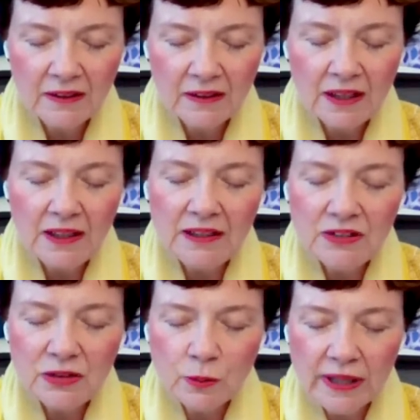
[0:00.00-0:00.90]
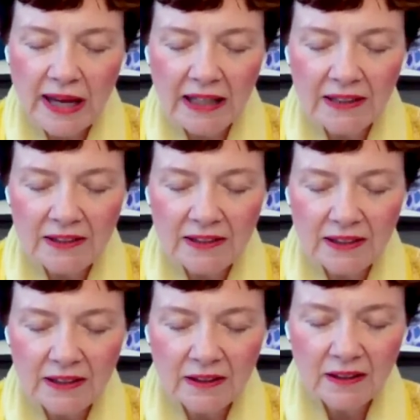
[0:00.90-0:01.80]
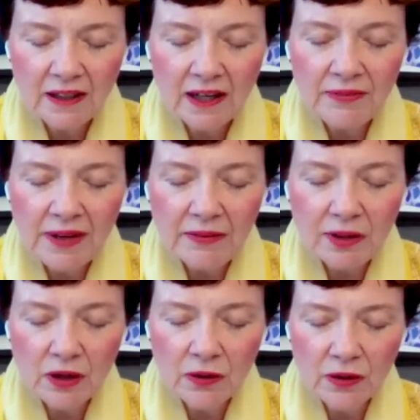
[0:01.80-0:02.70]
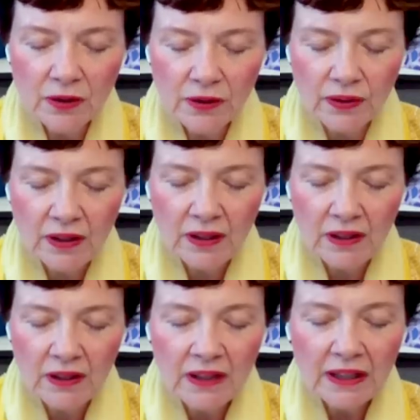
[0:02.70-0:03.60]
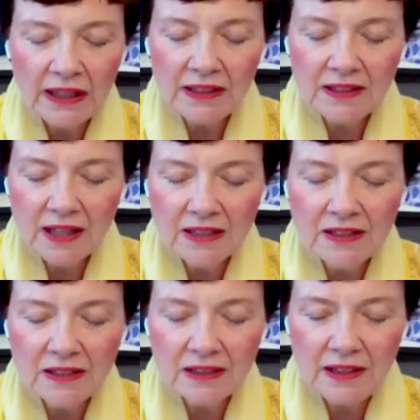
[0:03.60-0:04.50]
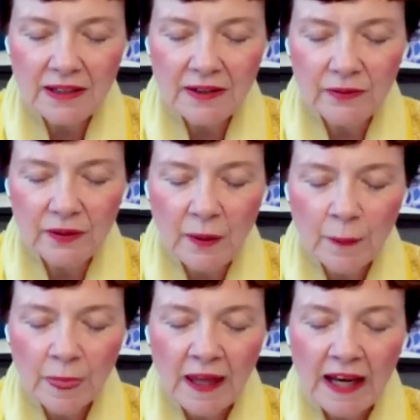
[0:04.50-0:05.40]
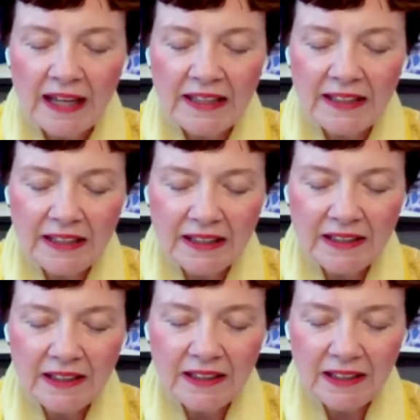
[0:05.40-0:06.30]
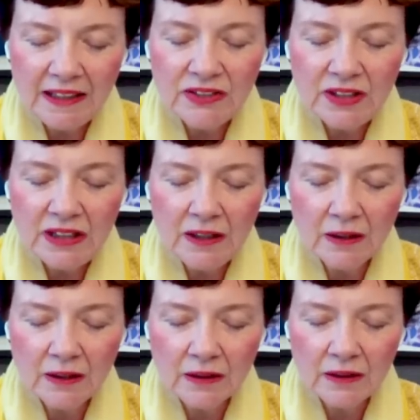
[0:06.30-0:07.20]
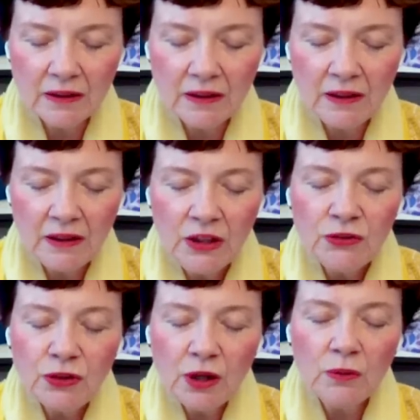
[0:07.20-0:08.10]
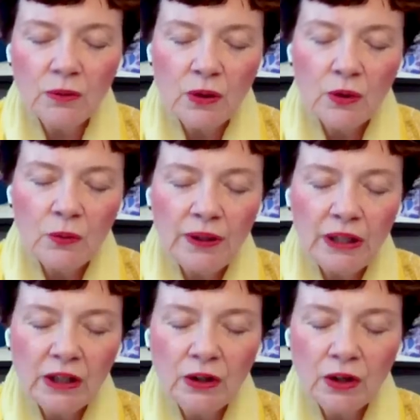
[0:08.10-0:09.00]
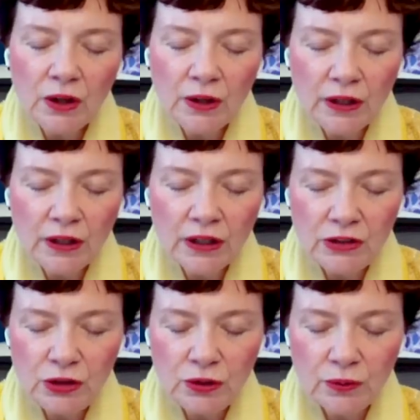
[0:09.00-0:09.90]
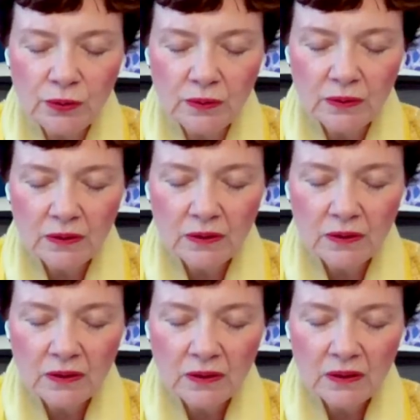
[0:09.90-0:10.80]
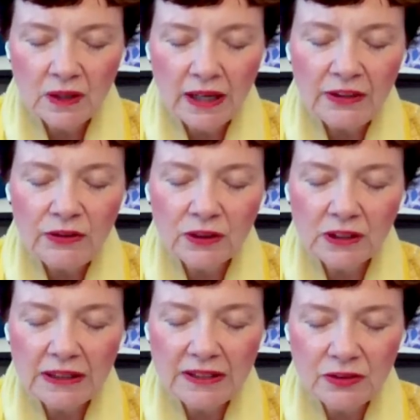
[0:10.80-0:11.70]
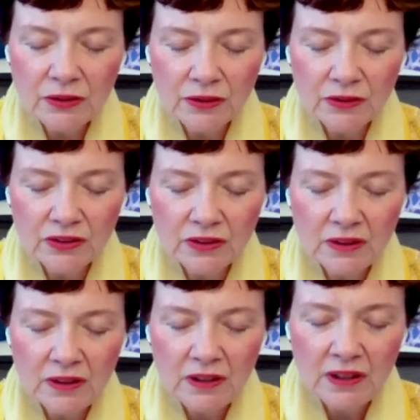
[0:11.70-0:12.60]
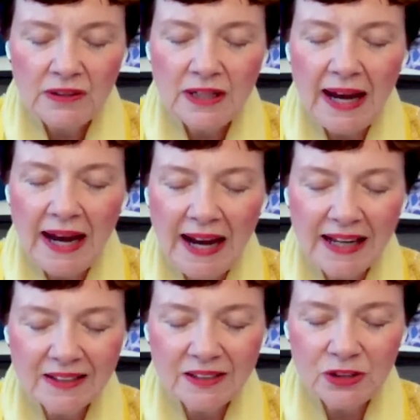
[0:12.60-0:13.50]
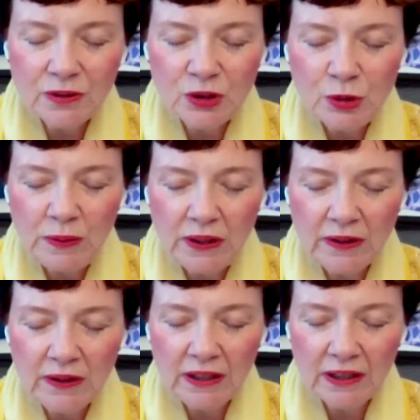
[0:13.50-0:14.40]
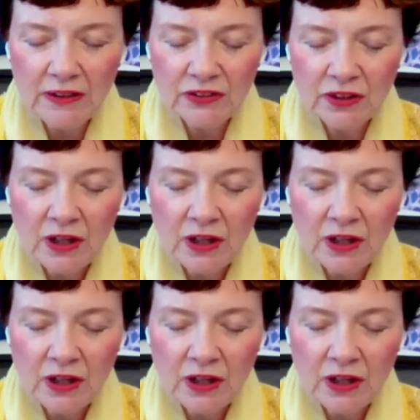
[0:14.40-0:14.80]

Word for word: And it is the reality of heaven on earth. It does live and it is here. So we encourage you and your listeners to ask to experience